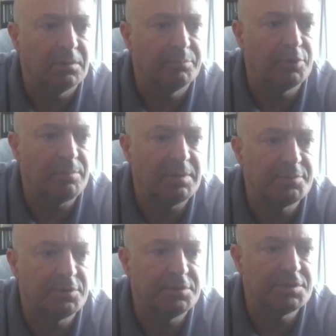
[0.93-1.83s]
Problem
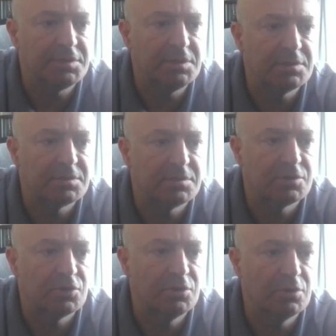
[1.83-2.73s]
36,
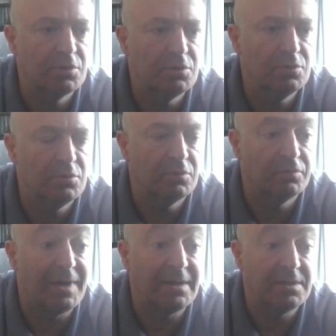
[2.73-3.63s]
Sudoku,
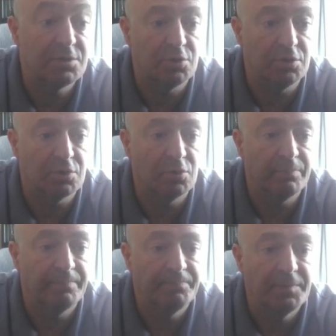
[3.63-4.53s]
valid Sudoku.
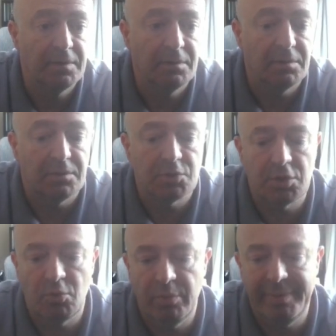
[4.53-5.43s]

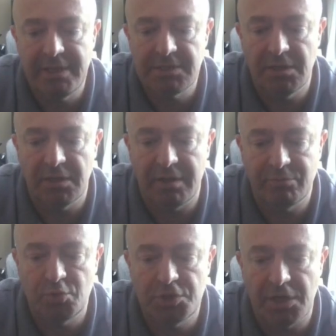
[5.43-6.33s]
So we basically have
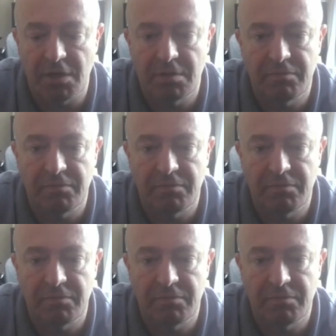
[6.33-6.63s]
to check